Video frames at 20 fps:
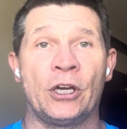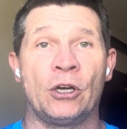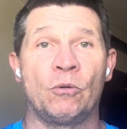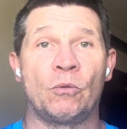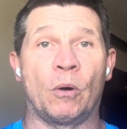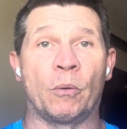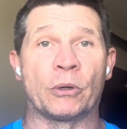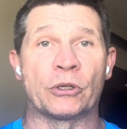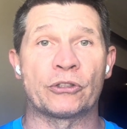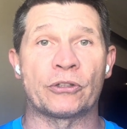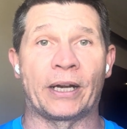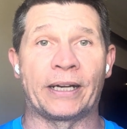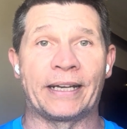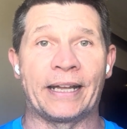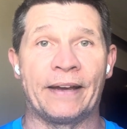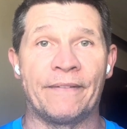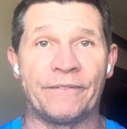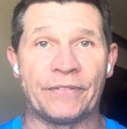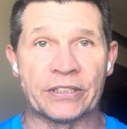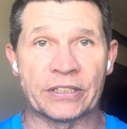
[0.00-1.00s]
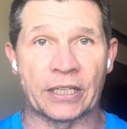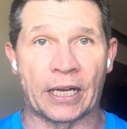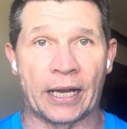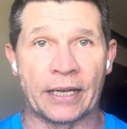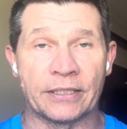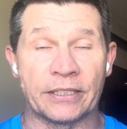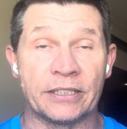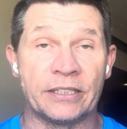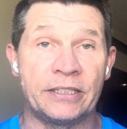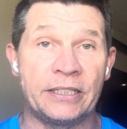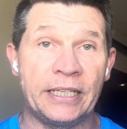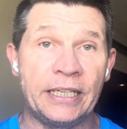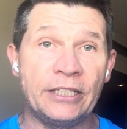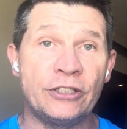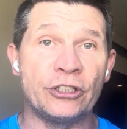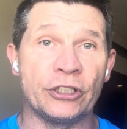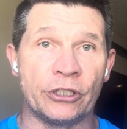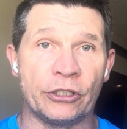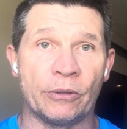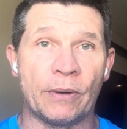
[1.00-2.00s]
what we're trying to emphasize is
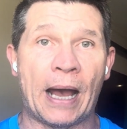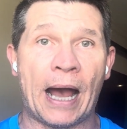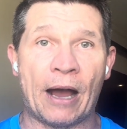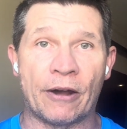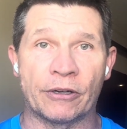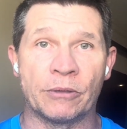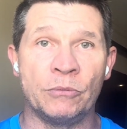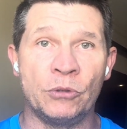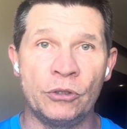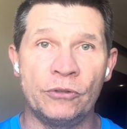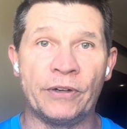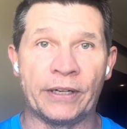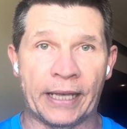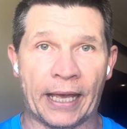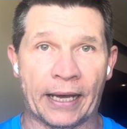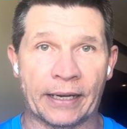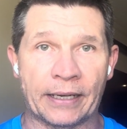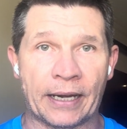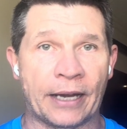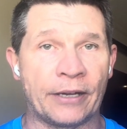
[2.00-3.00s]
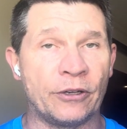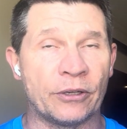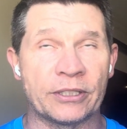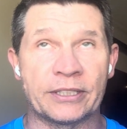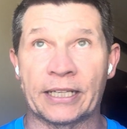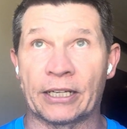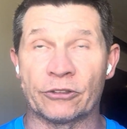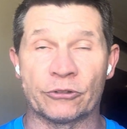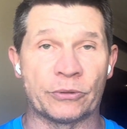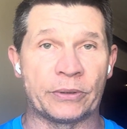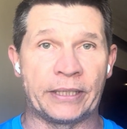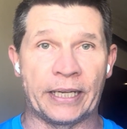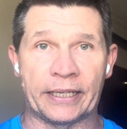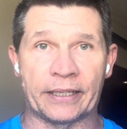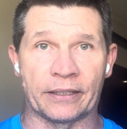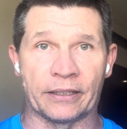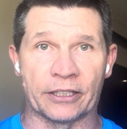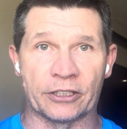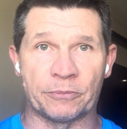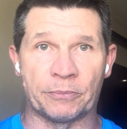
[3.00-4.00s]
teaching you how to move again. And I know it sounds
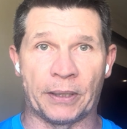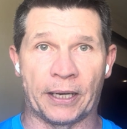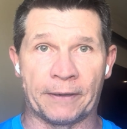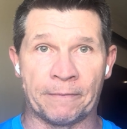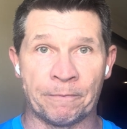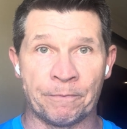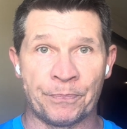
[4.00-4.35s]
ridiculous, but